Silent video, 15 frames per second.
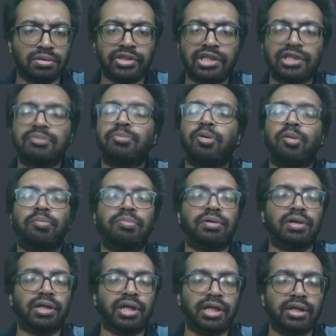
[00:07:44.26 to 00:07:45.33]
just pop,
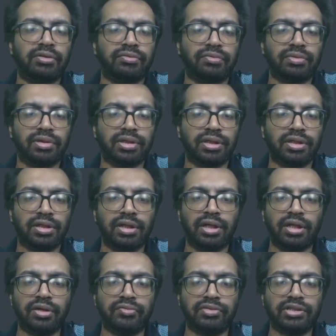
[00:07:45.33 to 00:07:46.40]
right?
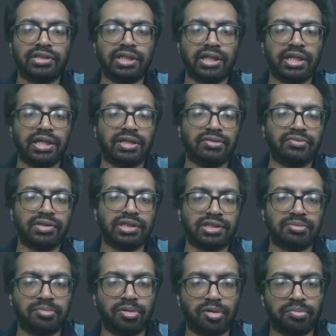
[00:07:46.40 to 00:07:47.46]
Stack is we
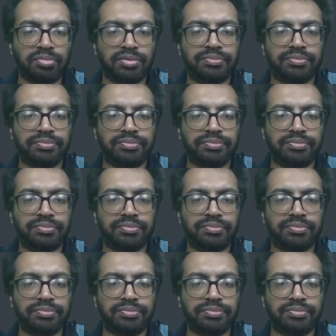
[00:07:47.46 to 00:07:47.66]
just pop.